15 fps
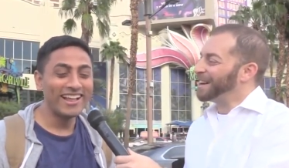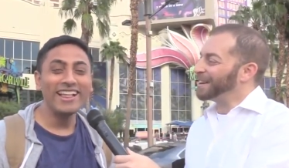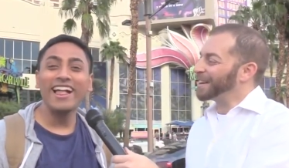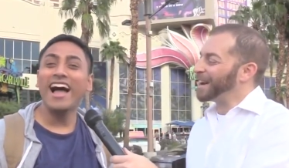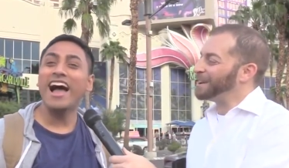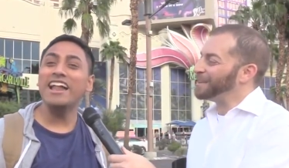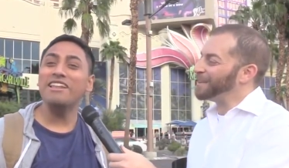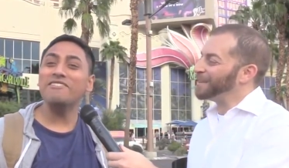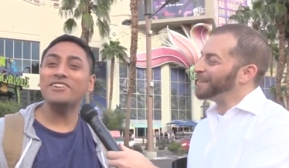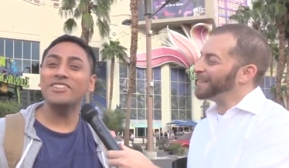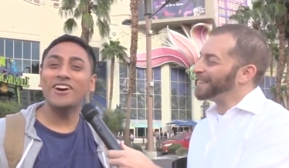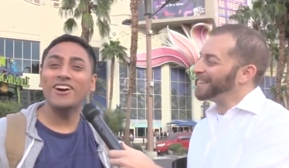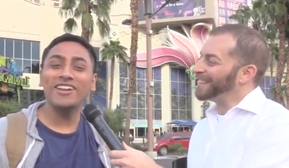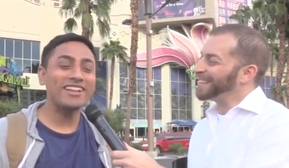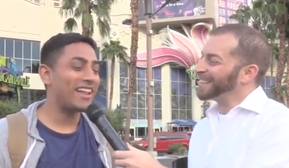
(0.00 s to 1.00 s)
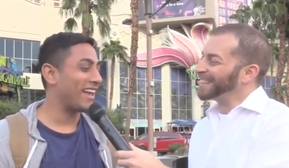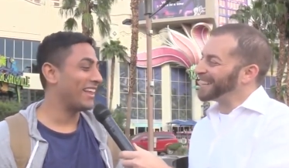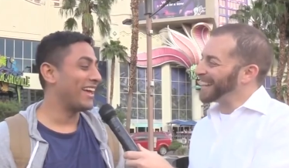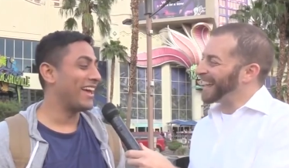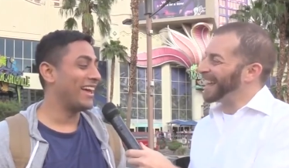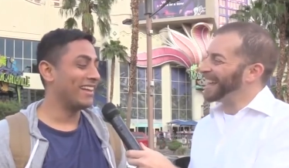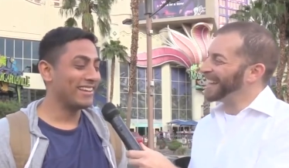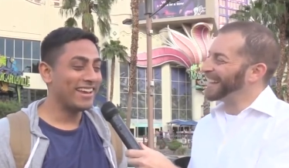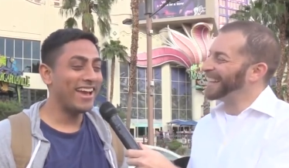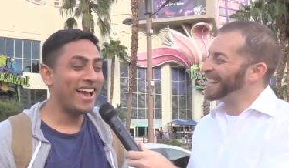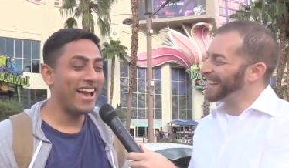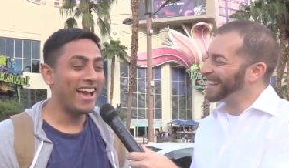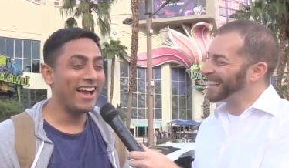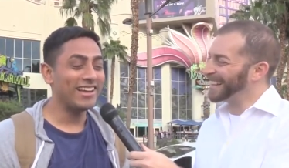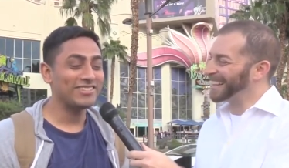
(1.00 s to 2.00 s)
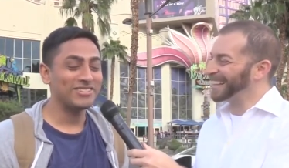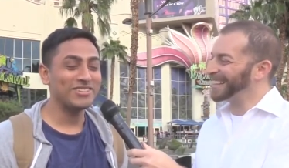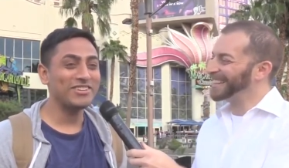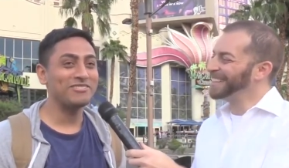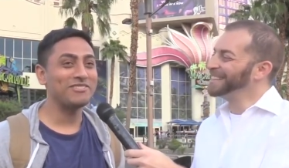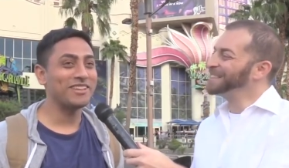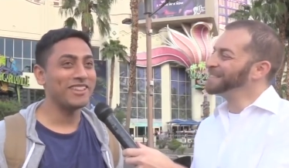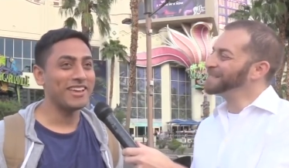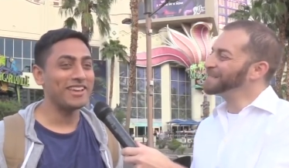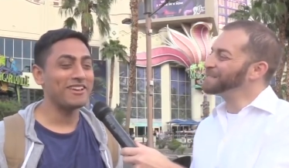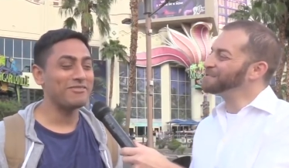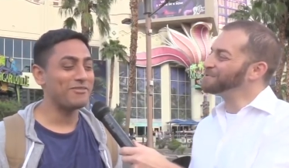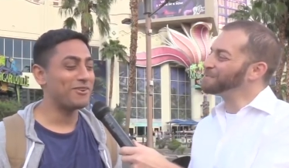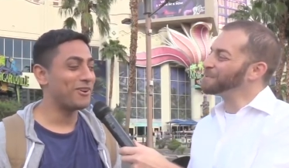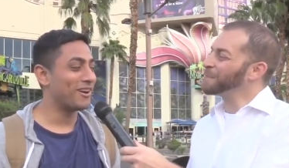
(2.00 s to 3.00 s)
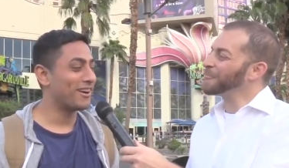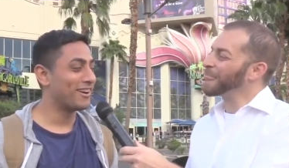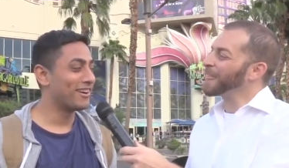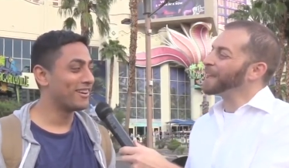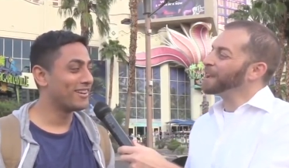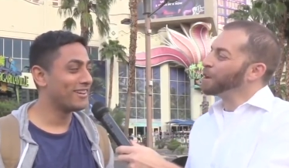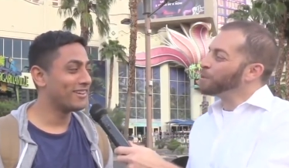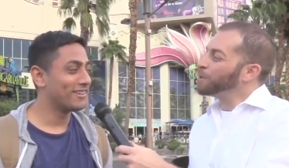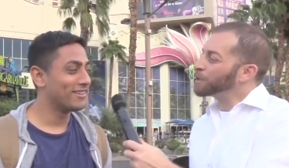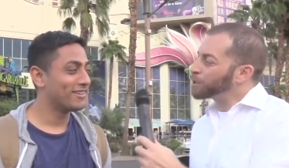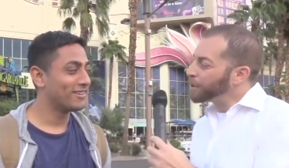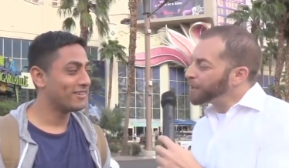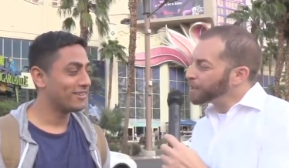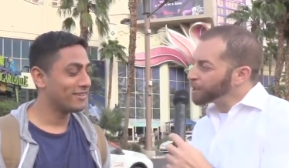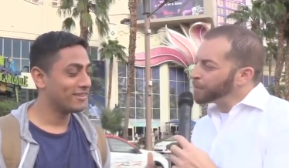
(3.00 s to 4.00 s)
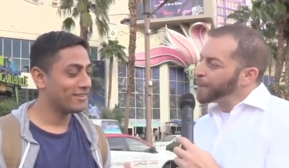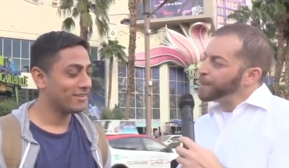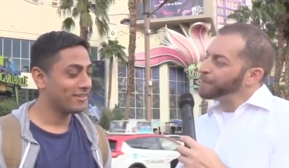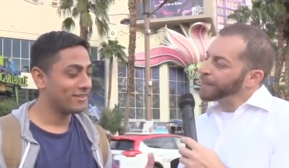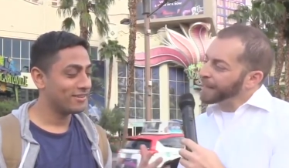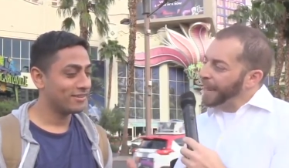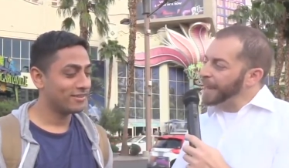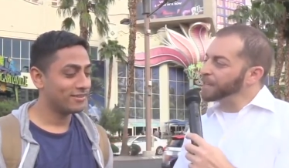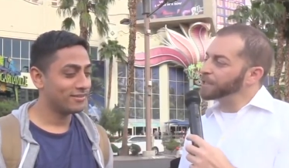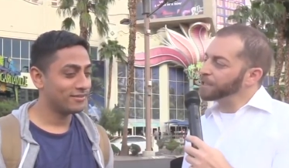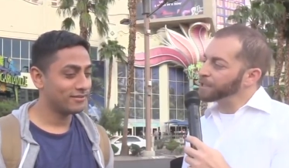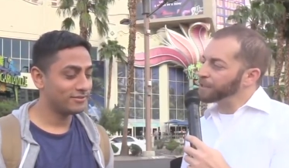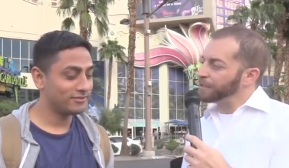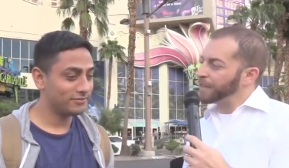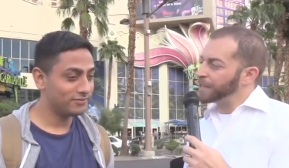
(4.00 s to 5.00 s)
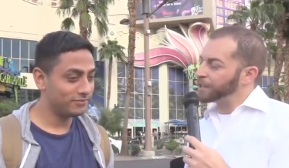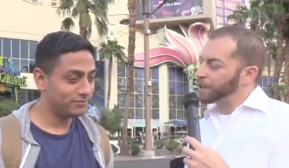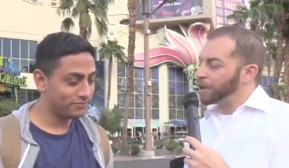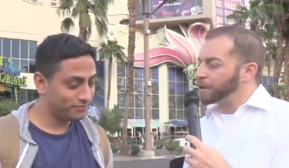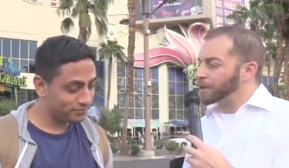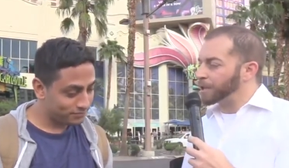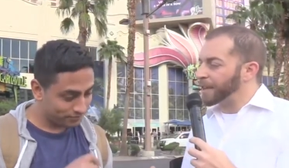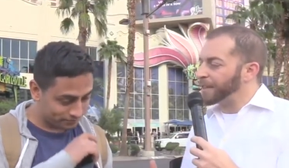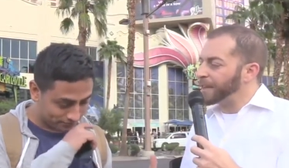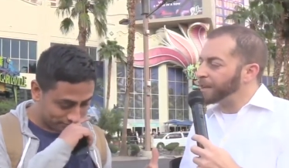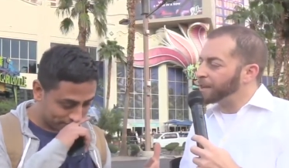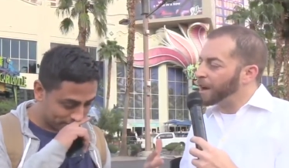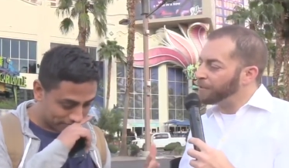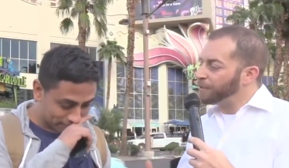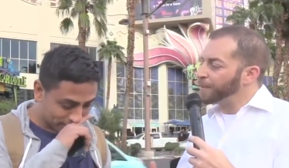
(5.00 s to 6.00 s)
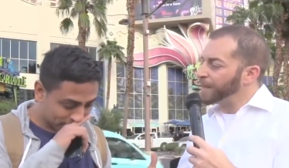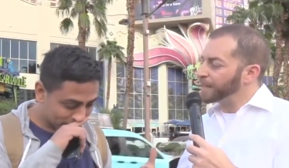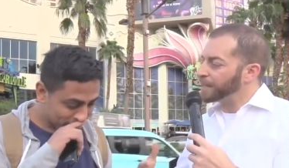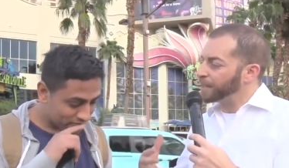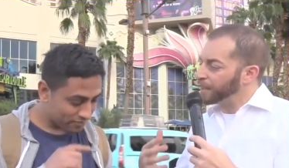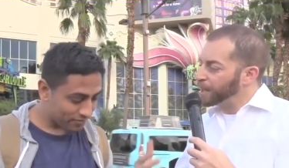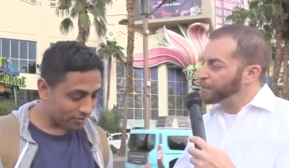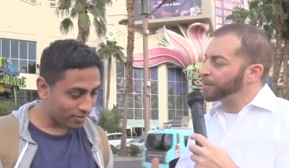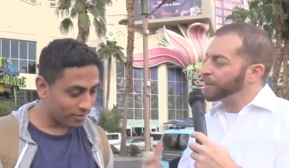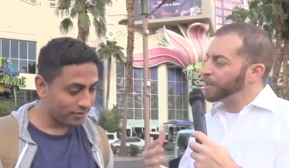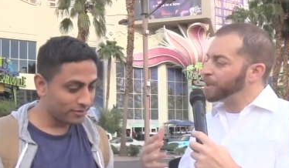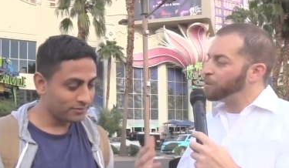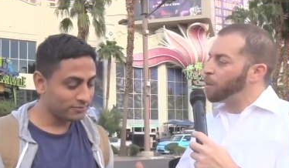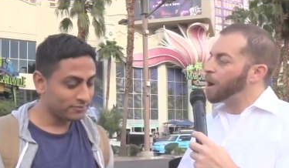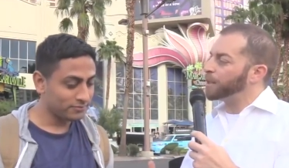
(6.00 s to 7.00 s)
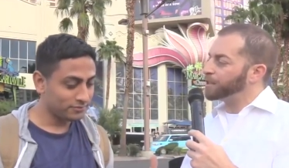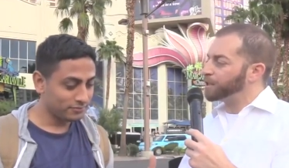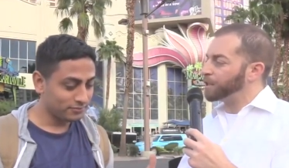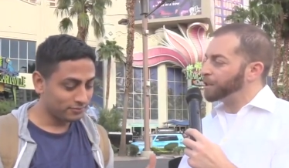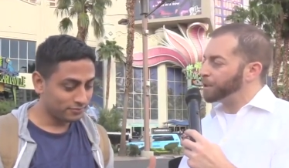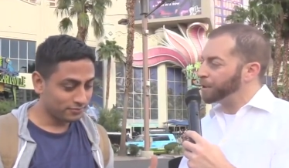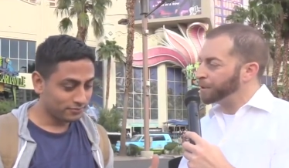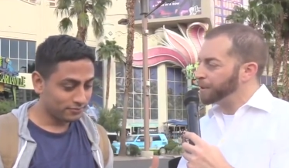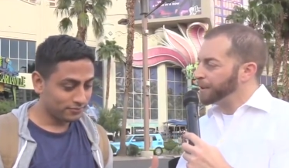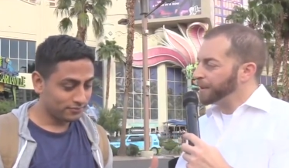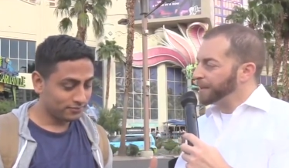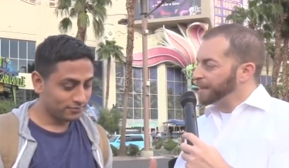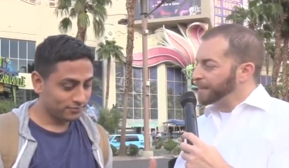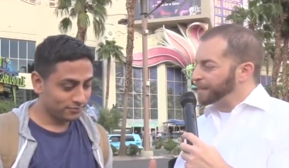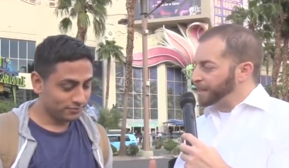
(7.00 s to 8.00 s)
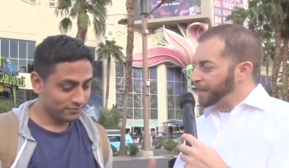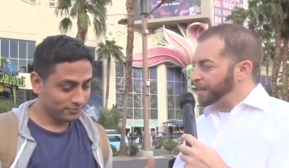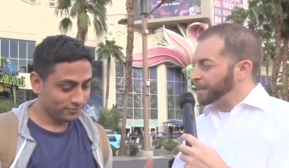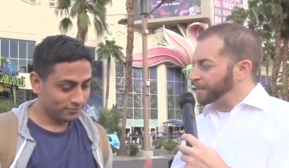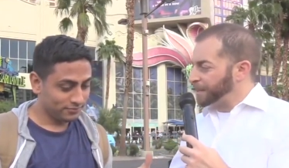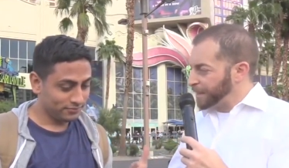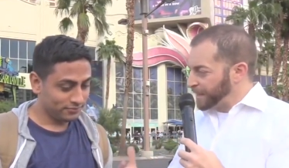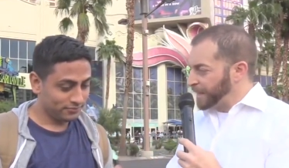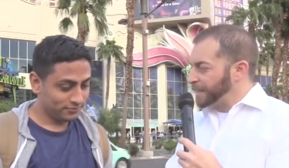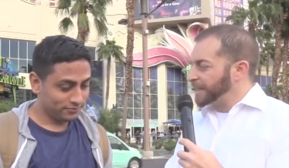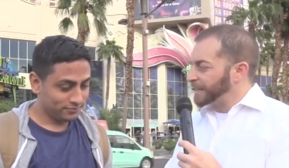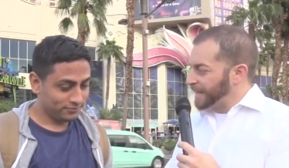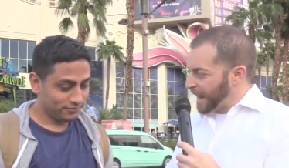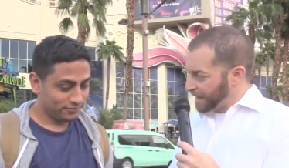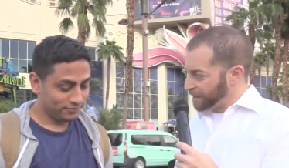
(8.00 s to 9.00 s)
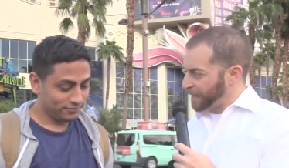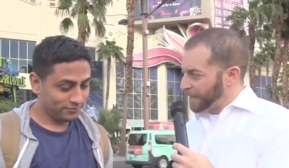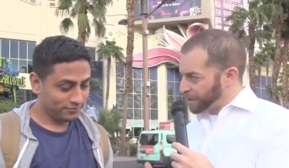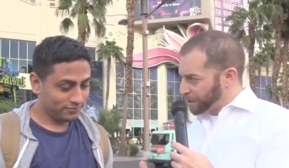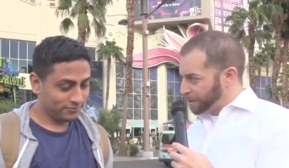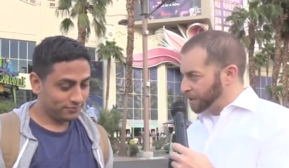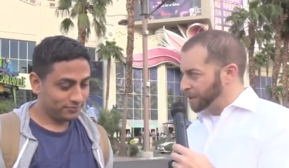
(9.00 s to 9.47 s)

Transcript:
Speaker 1: okay. I never thought it like that. Yeah, I should be thinking more
Speaker 2: well, so there's some implications of this, you know, because I think government deliberately wants you to, to think that taxation